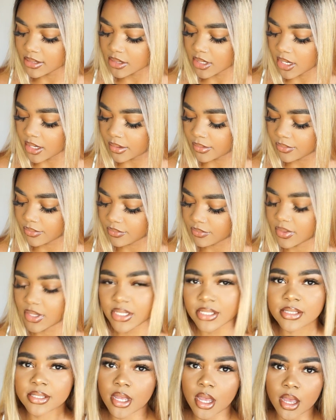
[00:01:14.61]
stuff
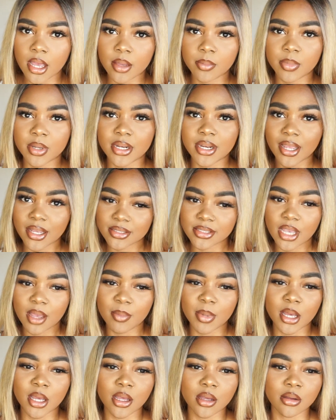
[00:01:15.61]
this time but next
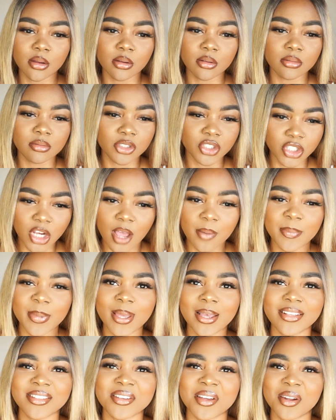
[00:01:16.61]
time i go
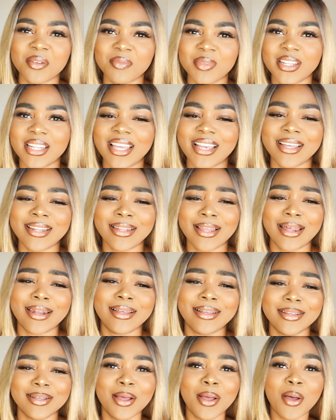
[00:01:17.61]
shopping is gonna be like a lot
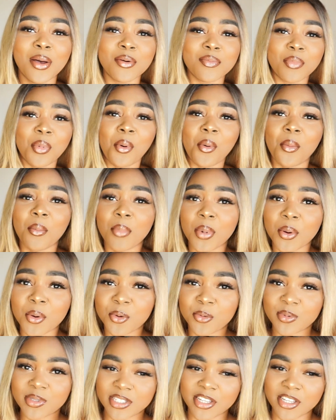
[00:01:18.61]
of boom boom